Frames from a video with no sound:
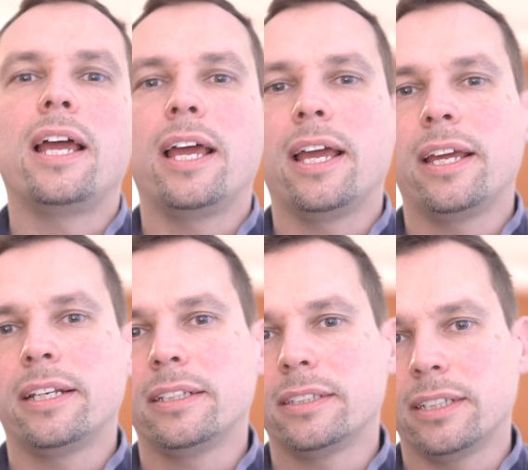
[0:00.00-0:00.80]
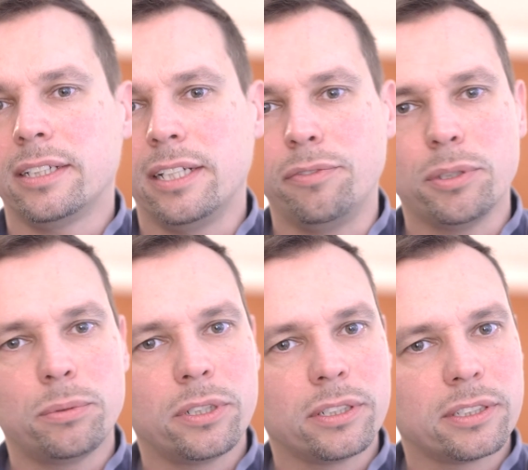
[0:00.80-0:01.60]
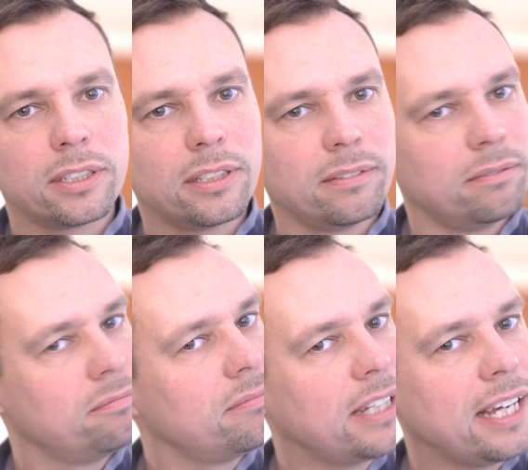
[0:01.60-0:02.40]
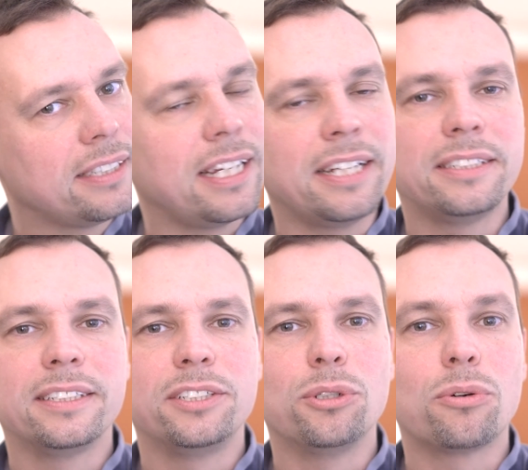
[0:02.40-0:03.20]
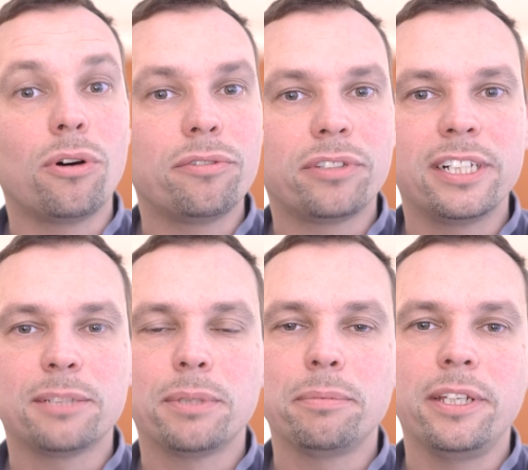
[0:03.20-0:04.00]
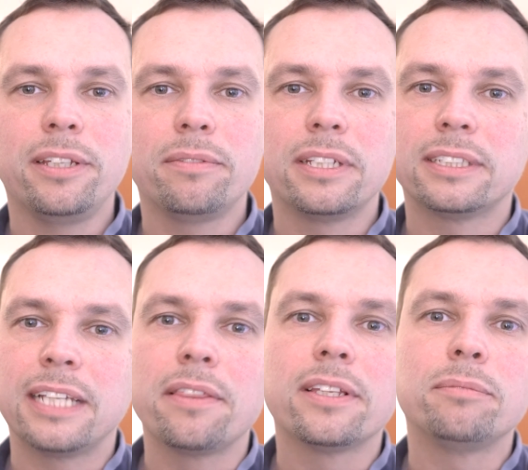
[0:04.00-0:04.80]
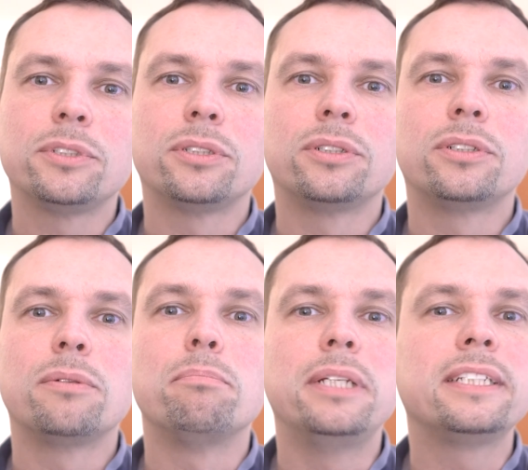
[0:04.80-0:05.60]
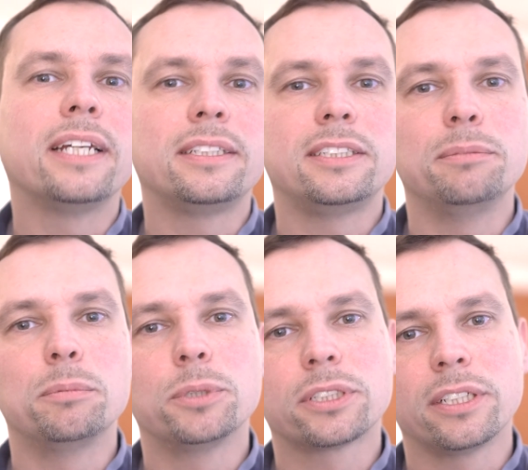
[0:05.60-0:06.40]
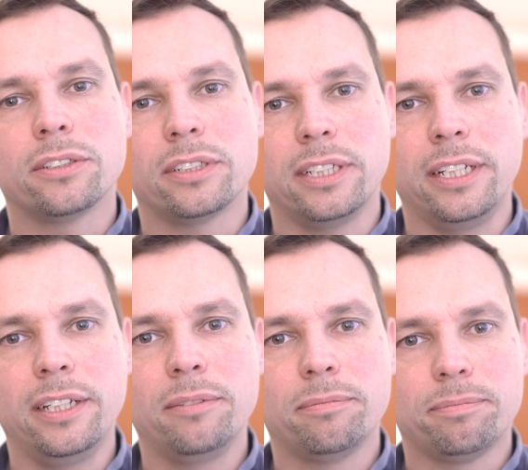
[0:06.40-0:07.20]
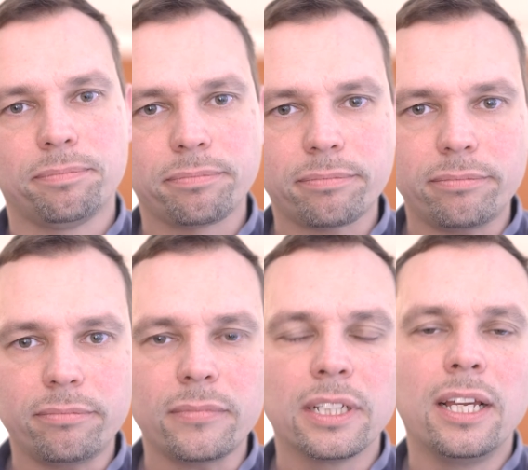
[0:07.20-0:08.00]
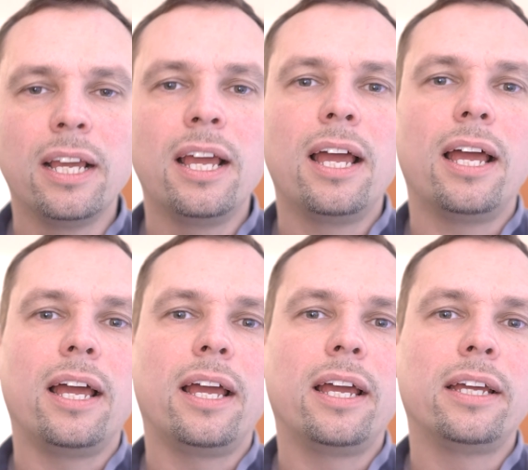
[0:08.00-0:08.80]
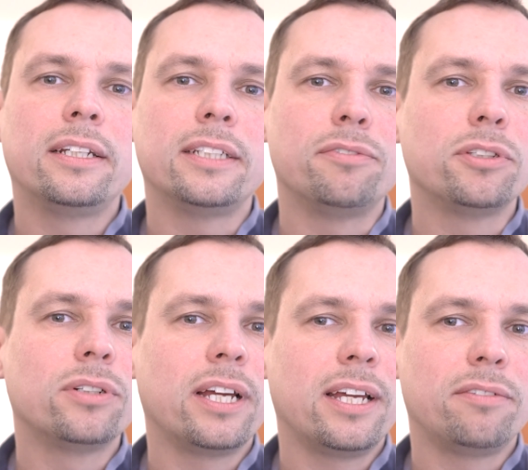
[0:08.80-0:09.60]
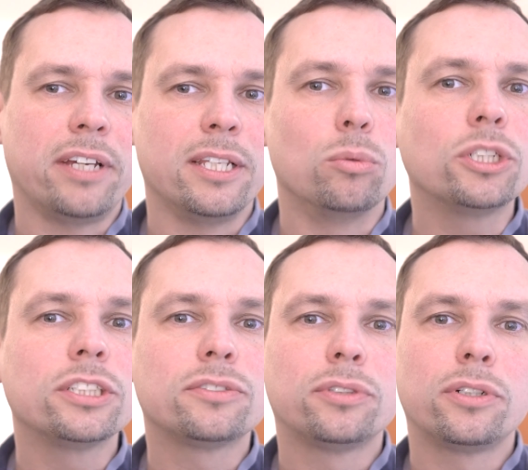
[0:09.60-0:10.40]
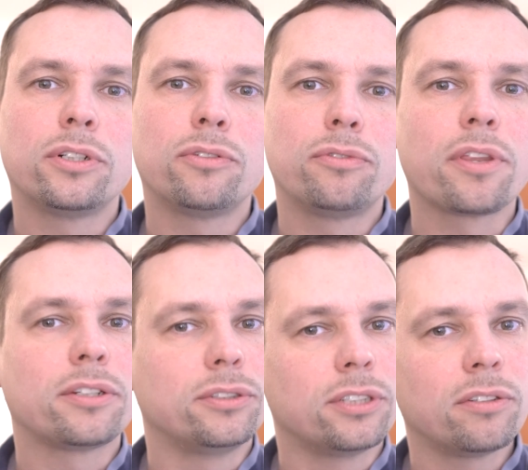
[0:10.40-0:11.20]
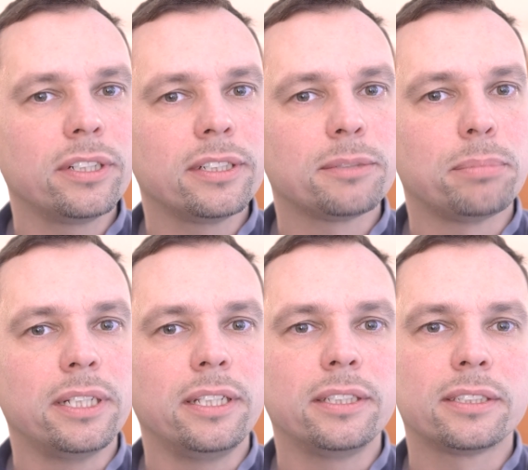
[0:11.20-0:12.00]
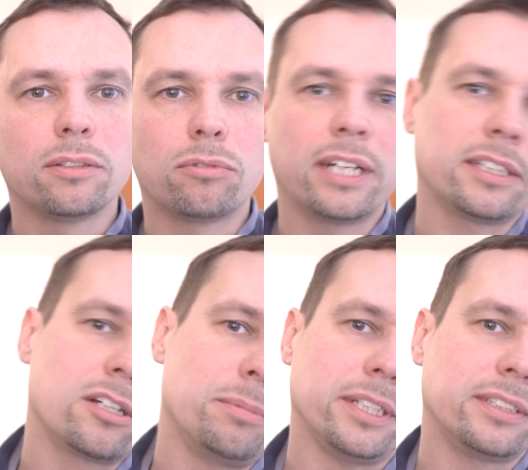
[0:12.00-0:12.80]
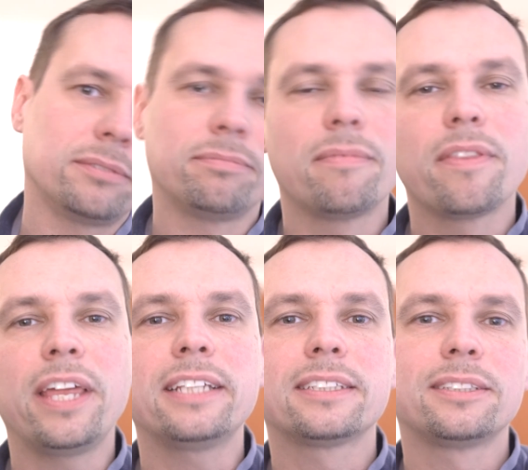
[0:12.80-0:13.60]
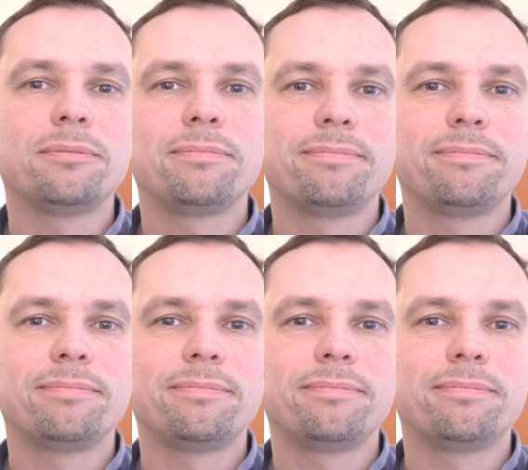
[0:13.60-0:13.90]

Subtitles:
and if you want, get edited your RAW files by me, send them to blit@timobuske.de. And if you have any wishes for further tutorials, please write a comment. Thanks!